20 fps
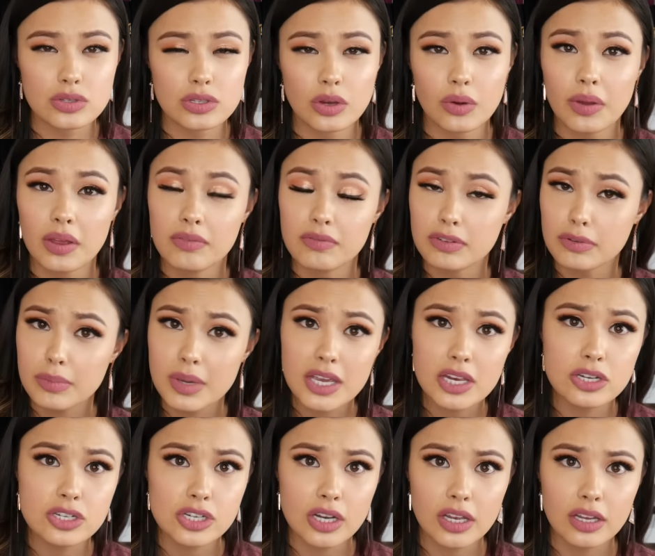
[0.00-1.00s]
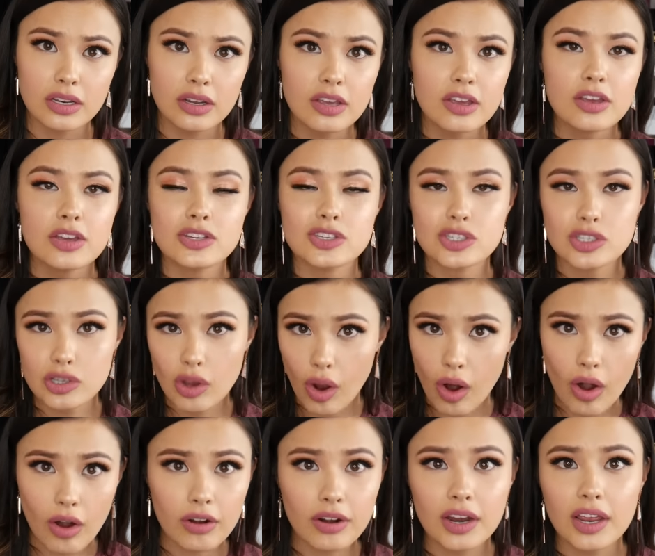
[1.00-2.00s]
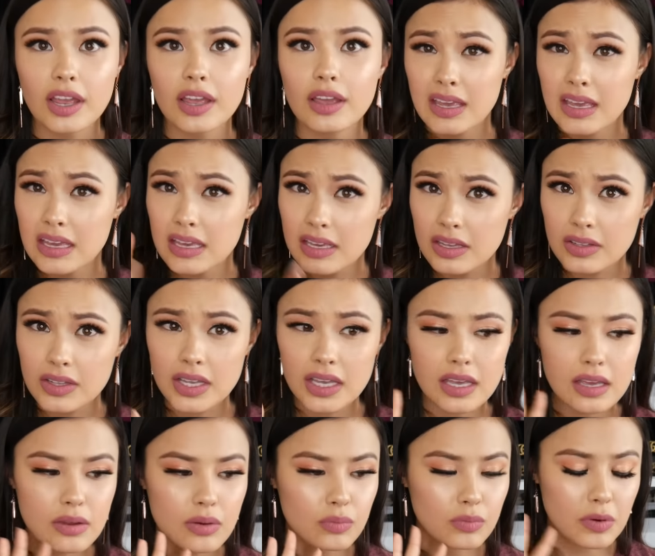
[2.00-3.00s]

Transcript: So inflammation, scarring, healing,